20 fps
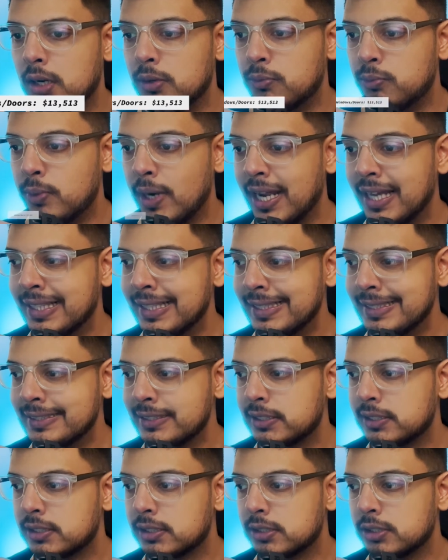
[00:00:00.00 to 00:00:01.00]

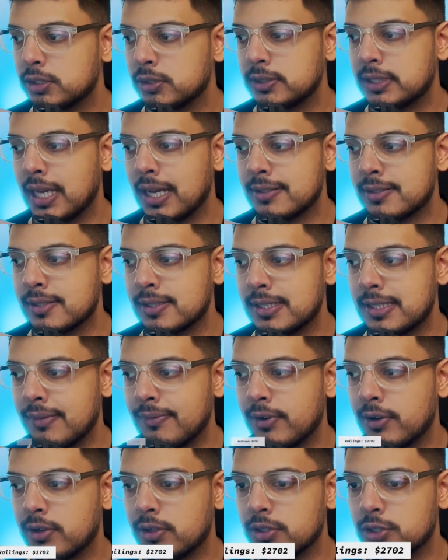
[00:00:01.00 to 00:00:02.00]
Railings,
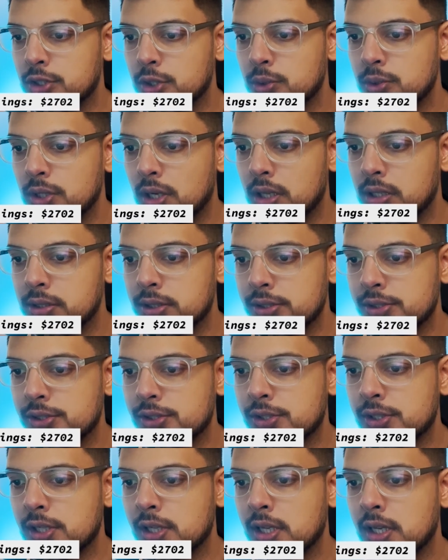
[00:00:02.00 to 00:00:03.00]

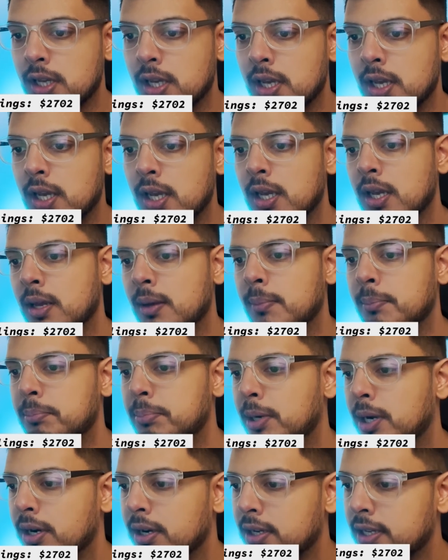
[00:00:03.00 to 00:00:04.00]
$2,702.
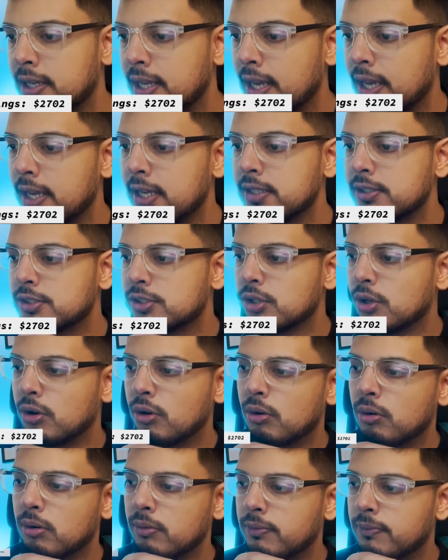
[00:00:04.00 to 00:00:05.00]
Parquet,
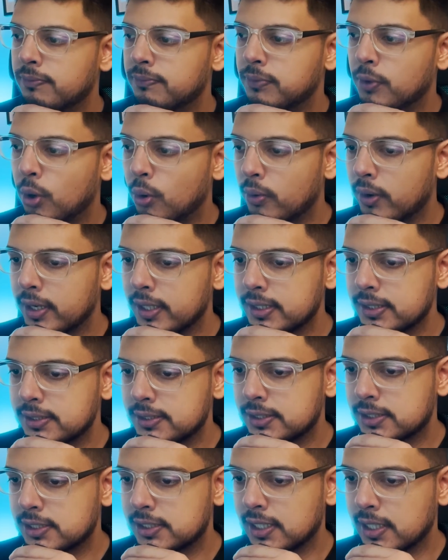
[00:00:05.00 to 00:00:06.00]
so the
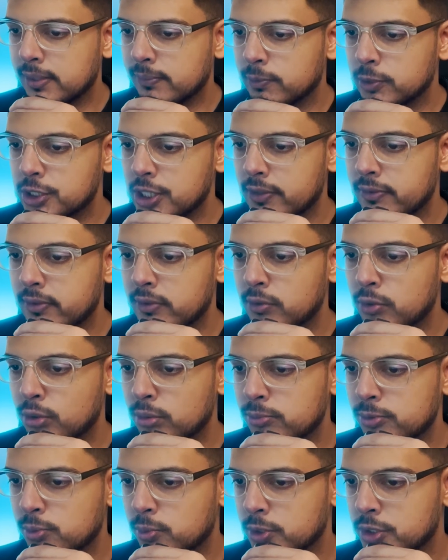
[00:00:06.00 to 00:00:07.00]
floorings in whichever
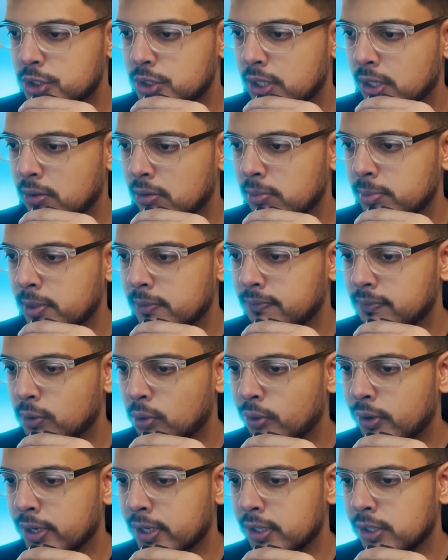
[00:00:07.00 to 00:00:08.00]
rooms, which there will be
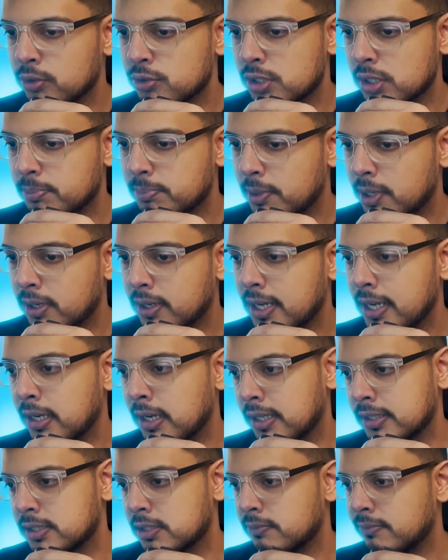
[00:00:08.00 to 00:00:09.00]
flooring using parquet,
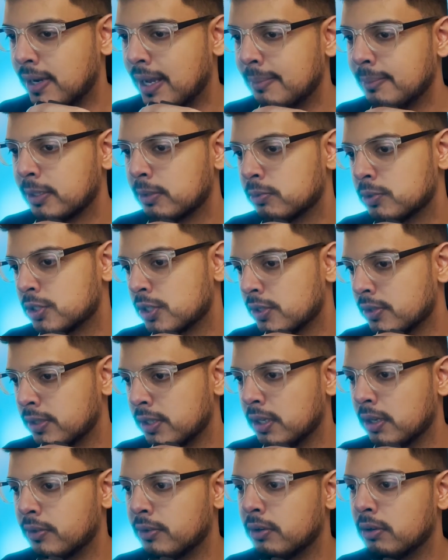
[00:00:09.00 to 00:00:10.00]
not ceramic, which are
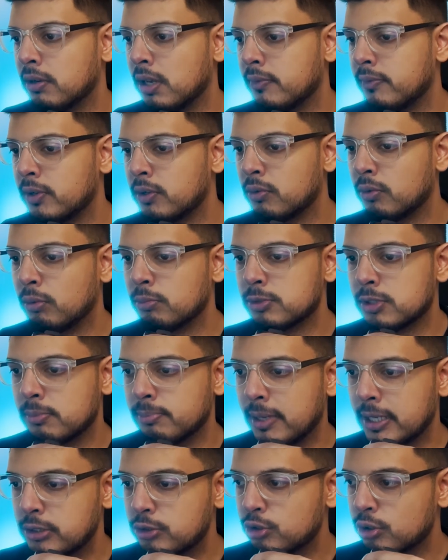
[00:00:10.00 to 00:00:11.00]
the other living rooms and
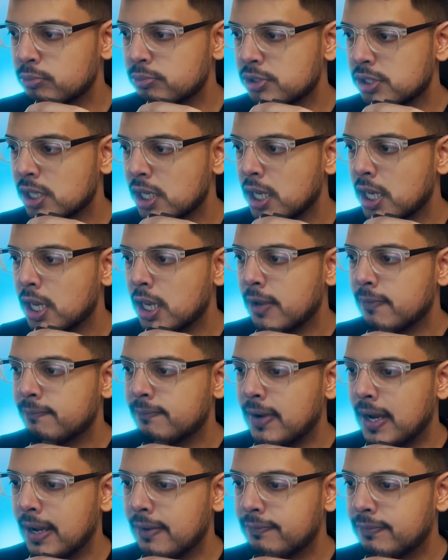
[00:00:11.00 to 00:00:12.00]
bedrooms,
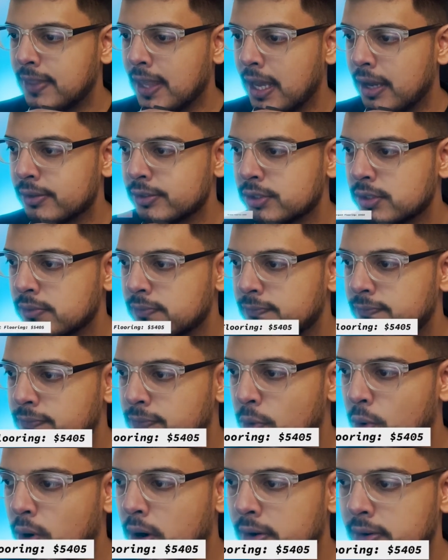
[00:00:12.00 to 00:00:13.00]

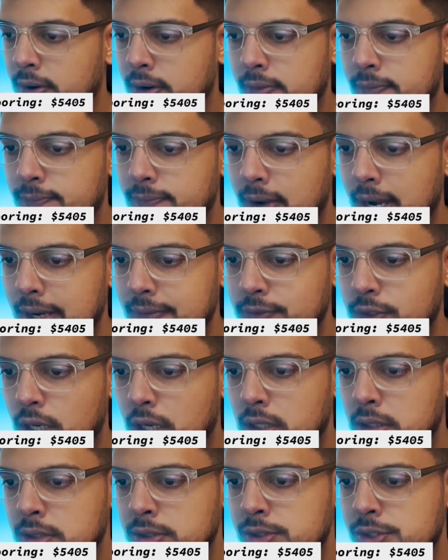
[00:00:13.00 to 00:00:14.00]

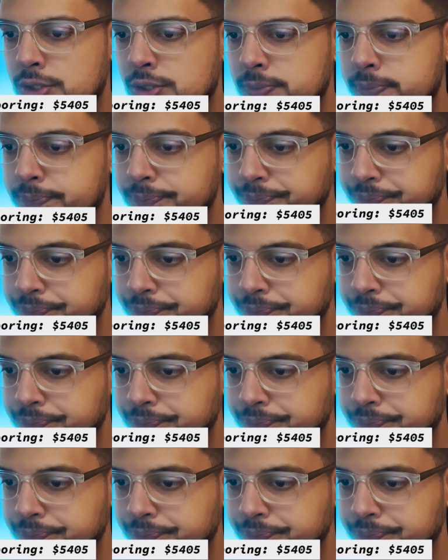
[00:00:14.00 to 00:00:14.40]
$5,405.